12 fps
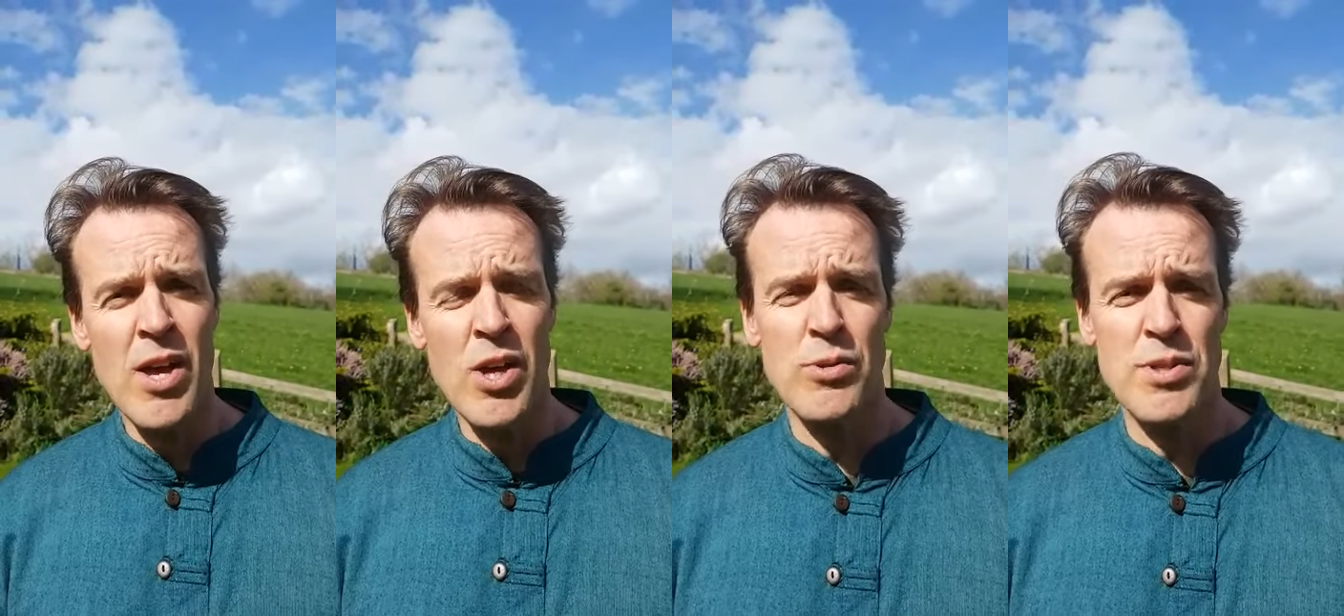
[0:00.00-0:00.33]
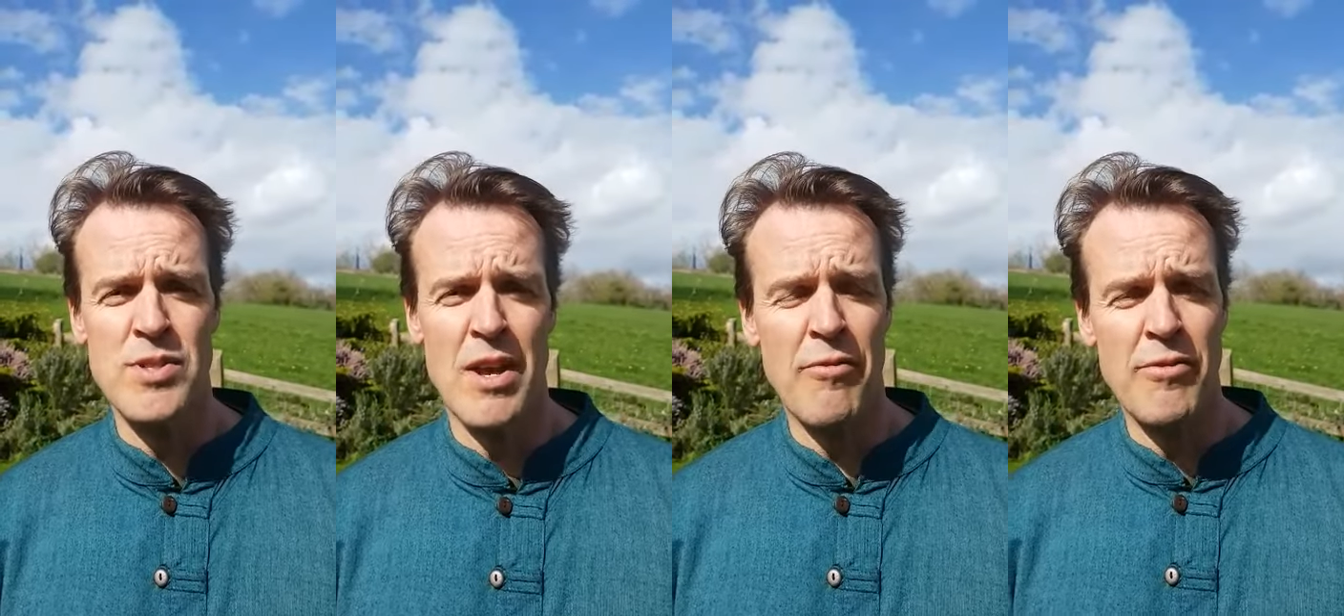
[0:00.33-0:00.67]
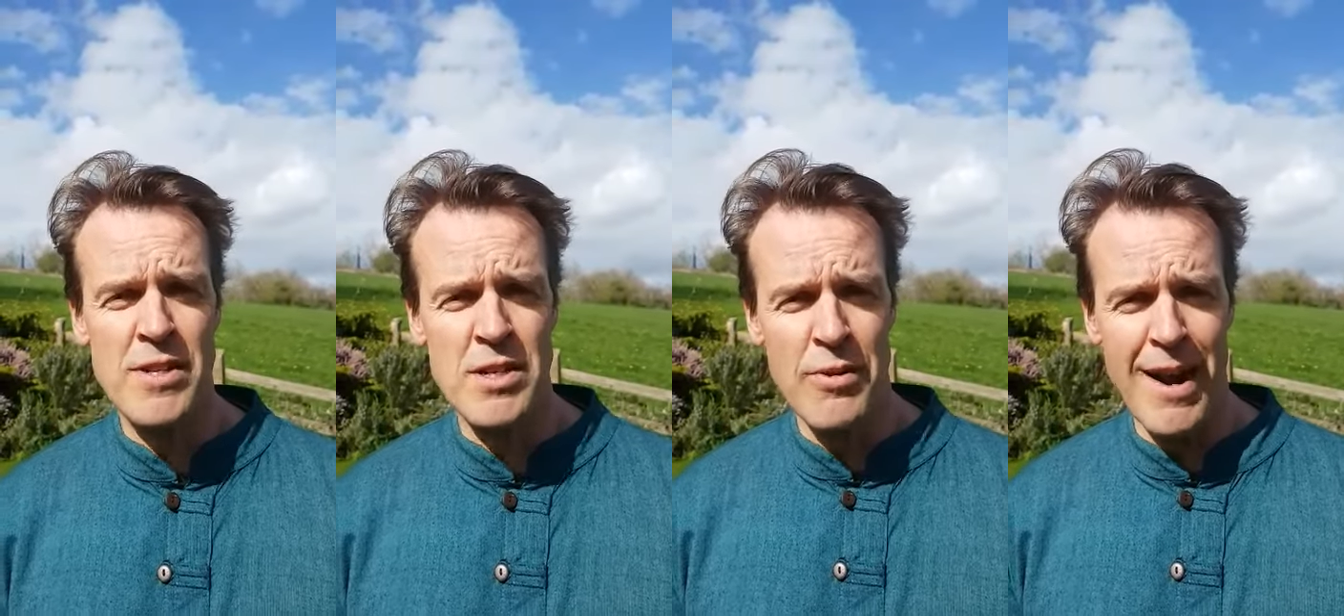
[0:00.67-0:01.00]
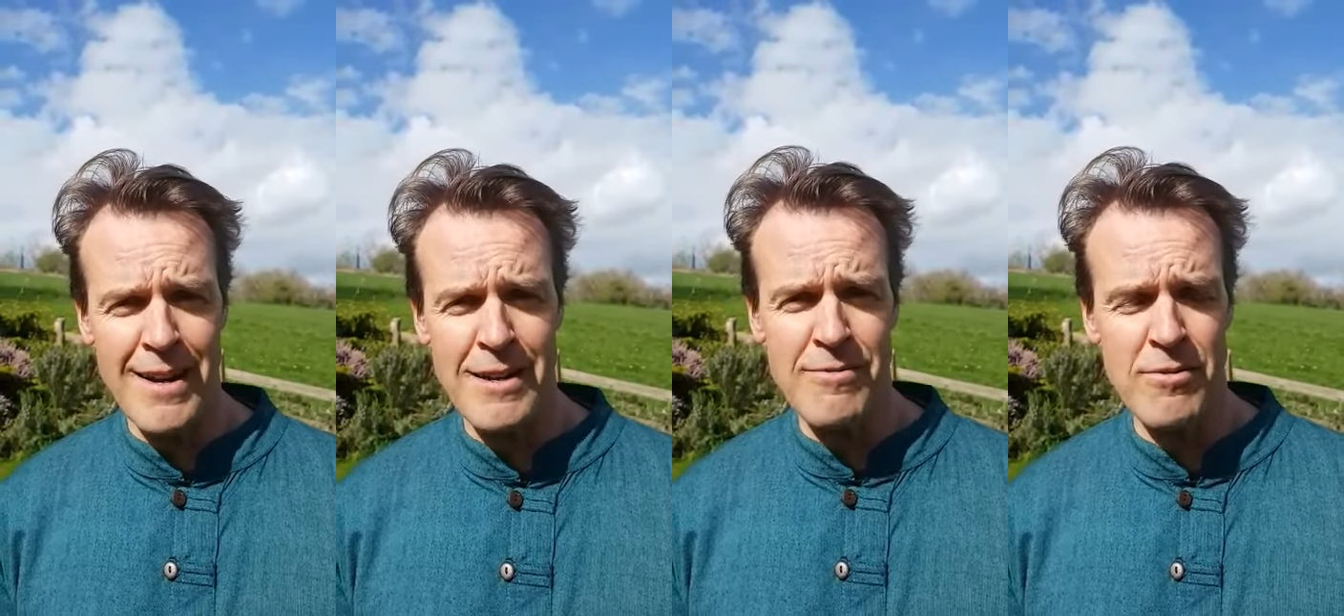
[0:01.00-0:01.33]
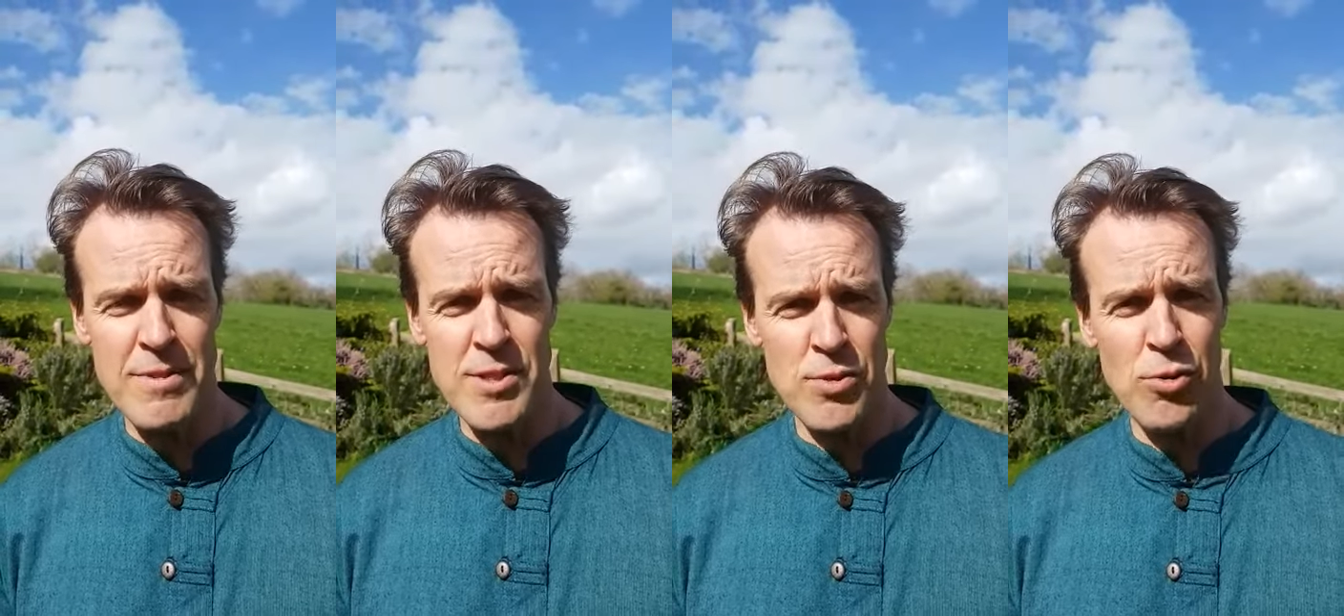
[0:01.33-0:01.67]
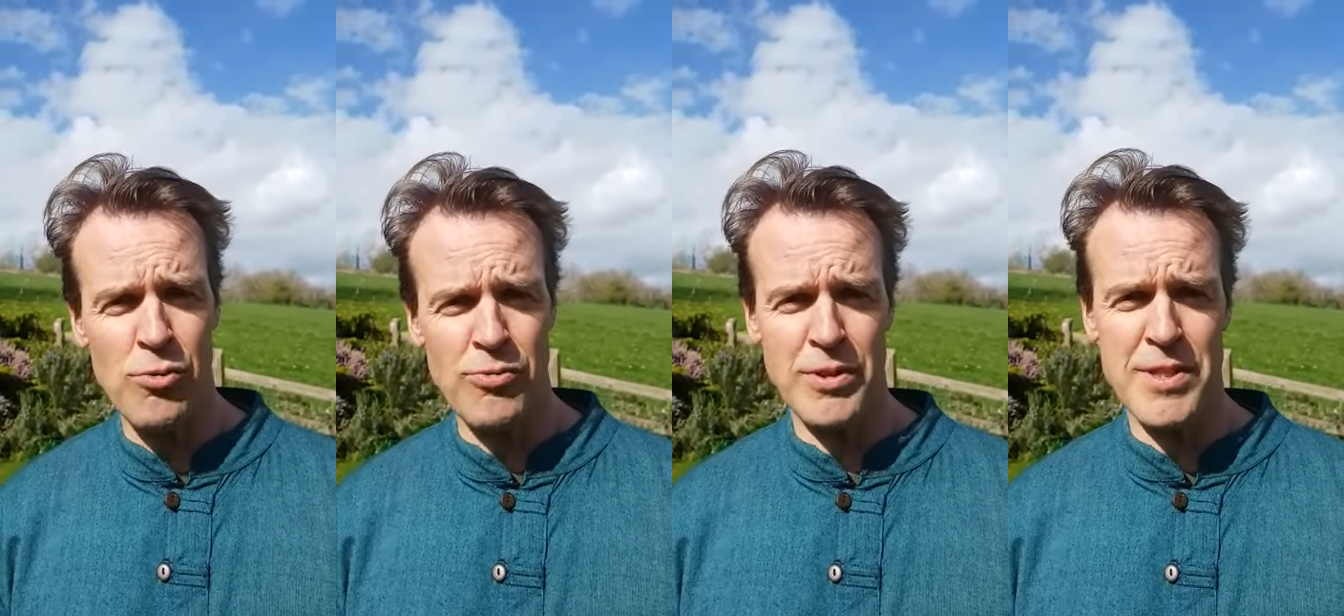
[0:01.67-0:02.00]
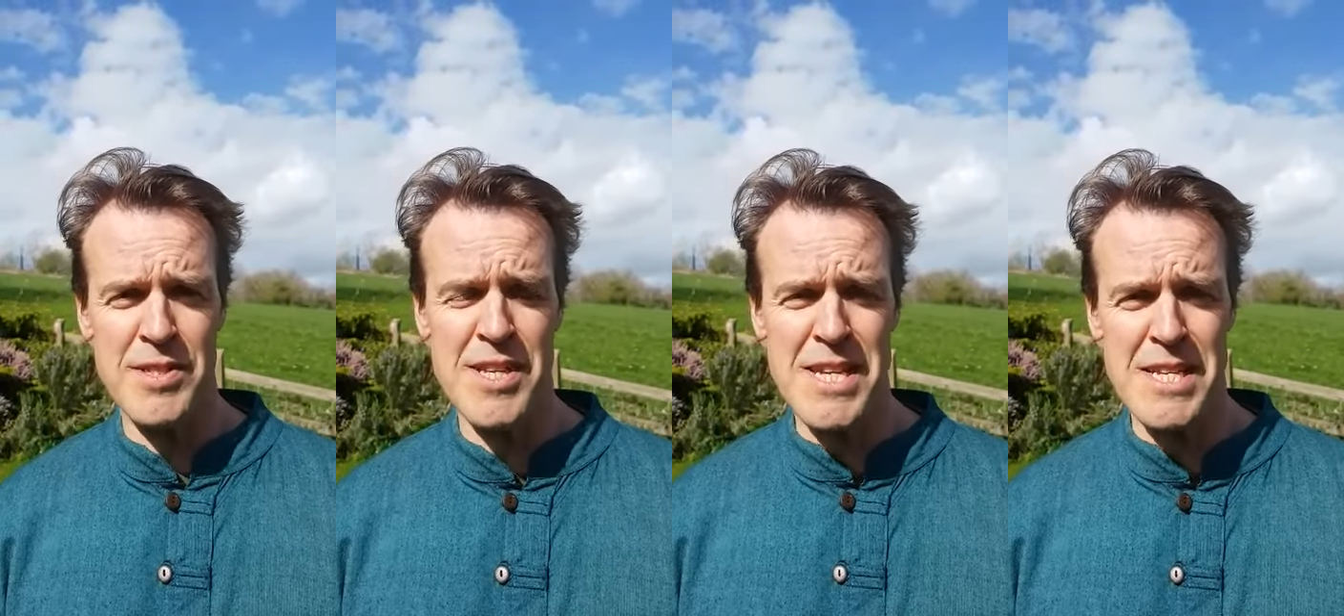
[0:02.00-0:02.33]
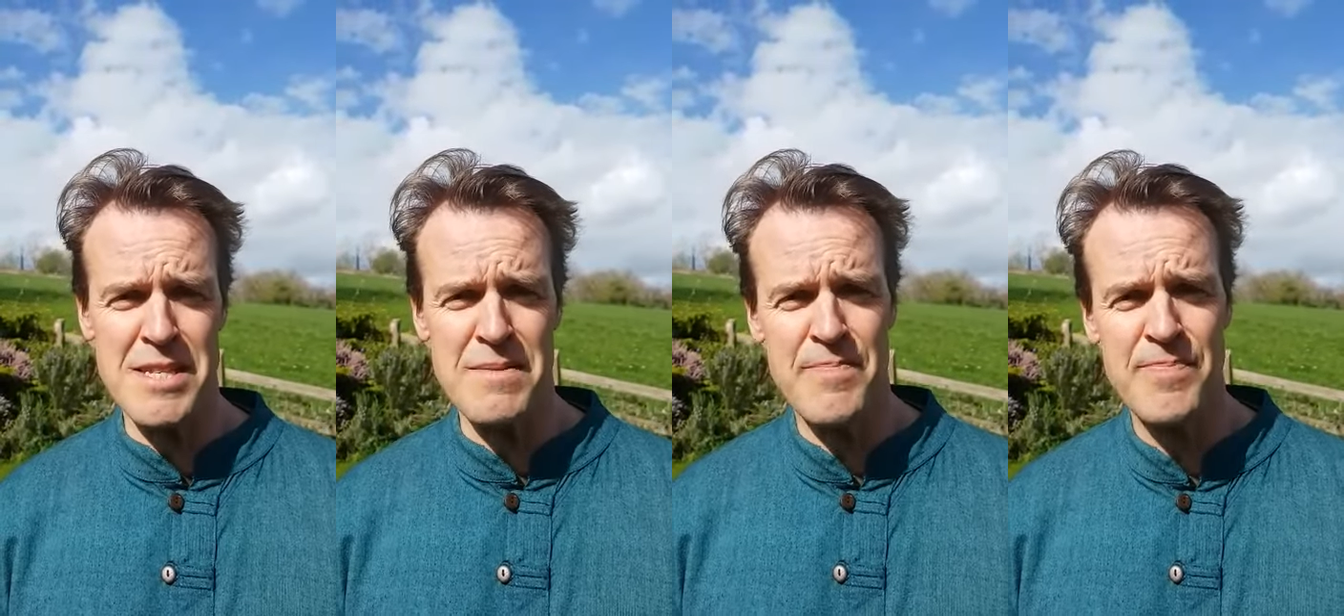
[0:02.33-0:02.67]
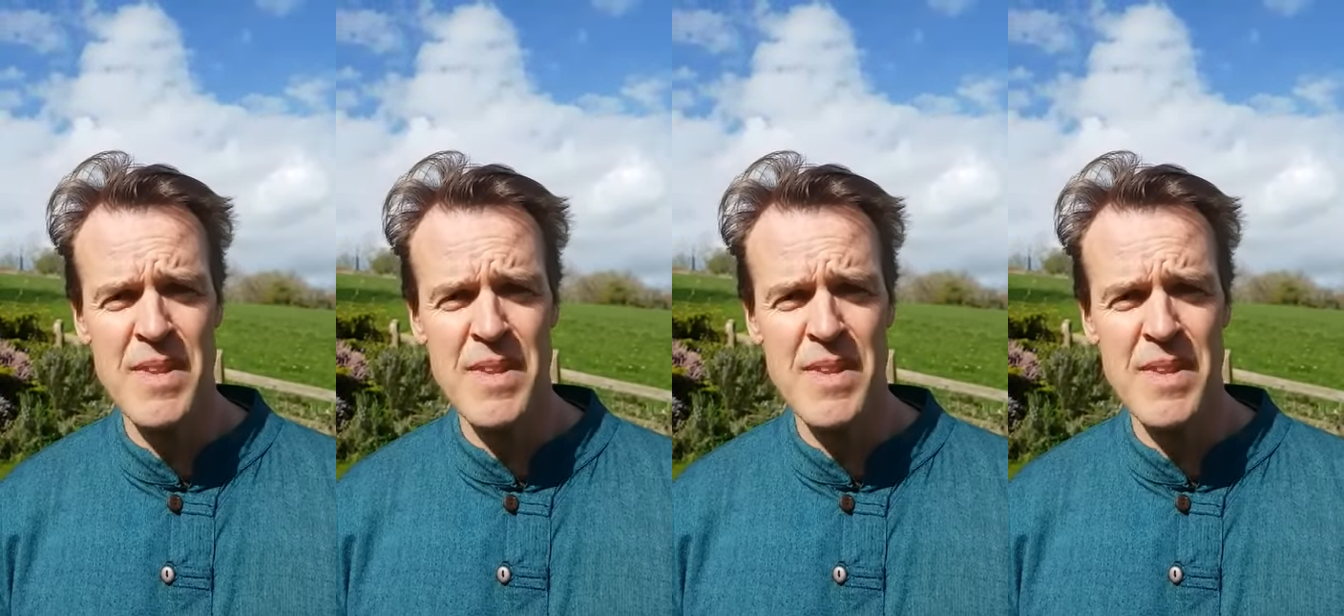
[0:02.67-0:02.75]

who is suffering directly from this awful disease.